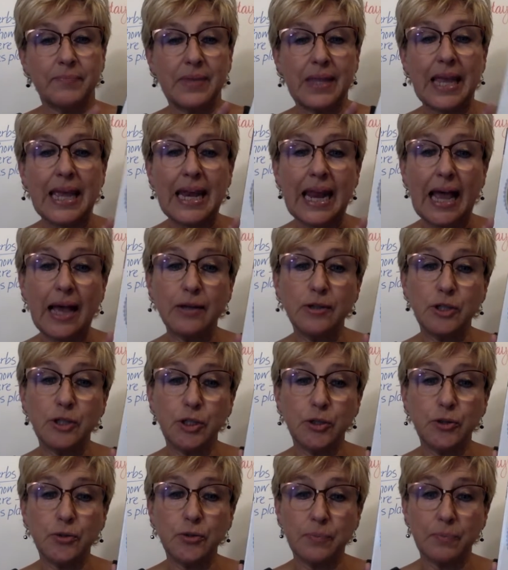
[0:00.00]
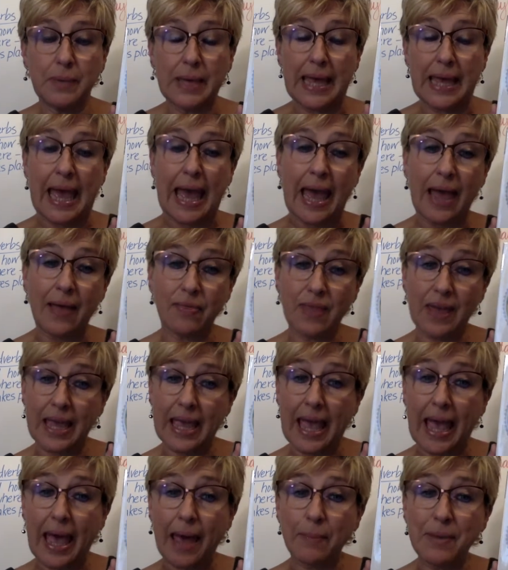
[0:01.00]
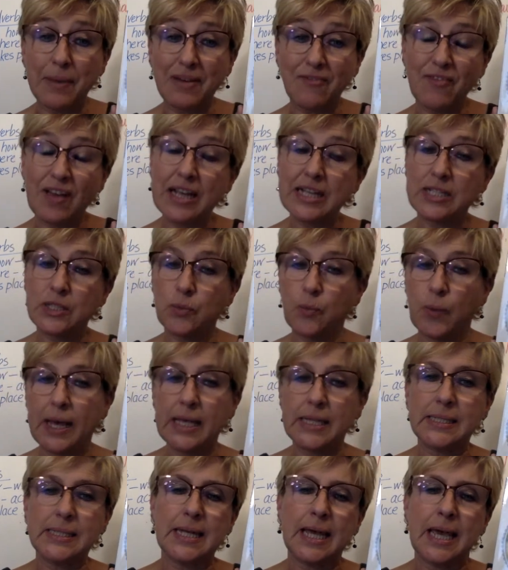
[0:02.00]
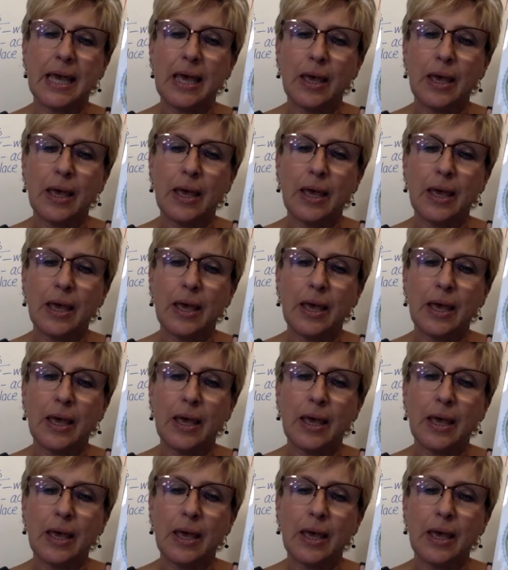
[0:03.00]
Get out your The Cabin Faced West.